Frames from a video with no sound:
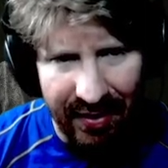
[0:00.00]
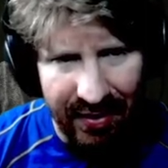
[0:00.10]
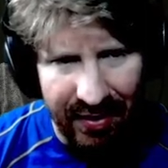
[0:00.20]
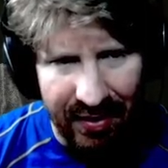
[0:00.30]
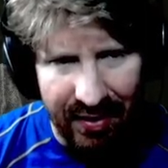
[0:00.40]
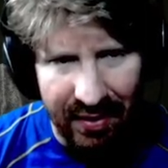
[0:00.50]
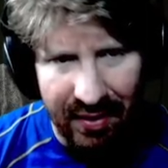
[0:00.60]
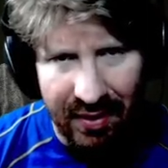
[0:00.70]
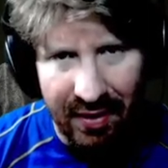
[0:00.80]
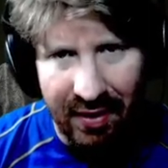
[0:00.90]

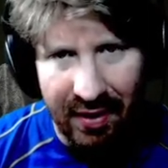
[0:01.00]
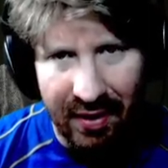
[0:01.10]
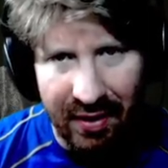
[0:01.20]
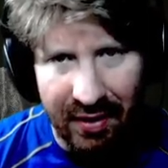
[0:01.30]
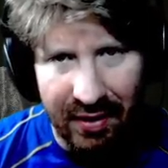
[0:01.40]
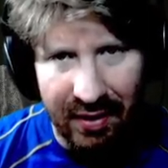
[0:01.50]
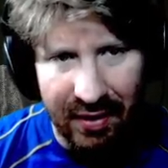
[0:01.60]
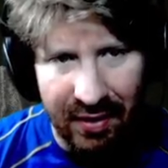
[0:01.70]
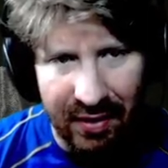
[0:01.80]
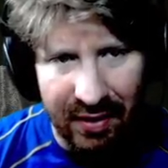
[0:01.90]

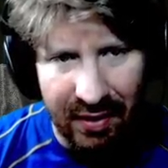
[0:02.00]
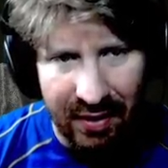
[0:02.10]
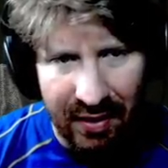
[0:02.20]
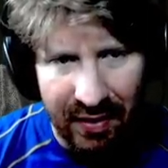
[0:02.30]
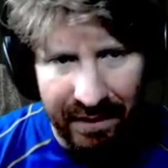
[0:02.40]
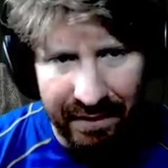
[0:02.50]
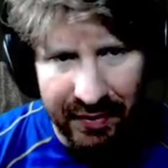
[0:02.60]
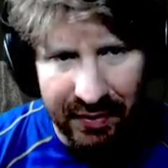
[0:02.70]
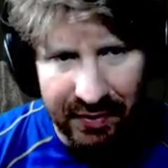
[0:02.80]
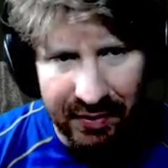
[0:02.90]
(silence)